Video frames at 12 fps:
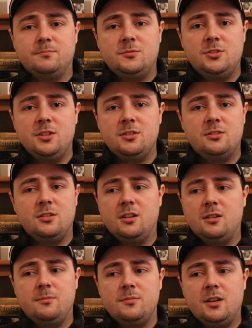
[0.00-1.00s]
just,
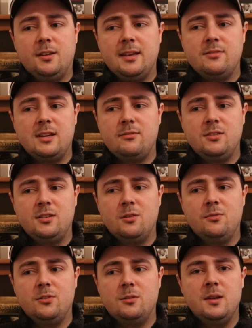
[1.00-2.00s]
you know, giving every single
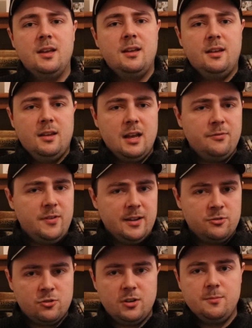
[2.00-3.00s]
film a fair
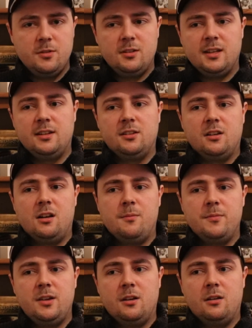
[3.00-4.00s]
treatment and,
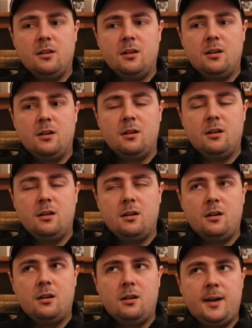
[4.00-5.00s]
you know,
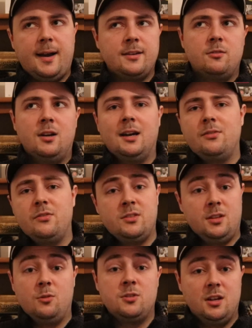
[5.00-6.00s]
I don't love every
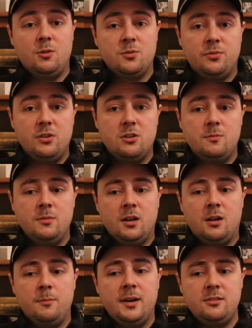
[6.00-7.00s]
single Star Wars film,
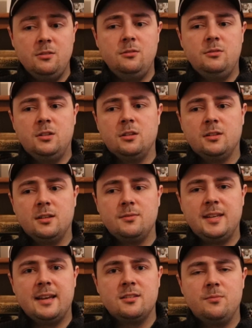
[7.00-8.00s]
but I do, you know, kind of
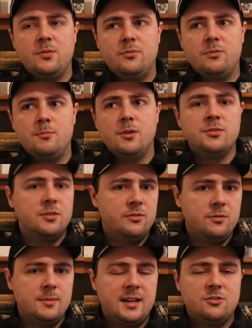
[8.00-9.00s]
get something from most of
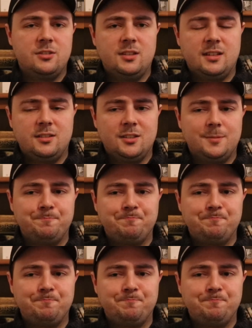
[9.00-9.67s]
them, actually. And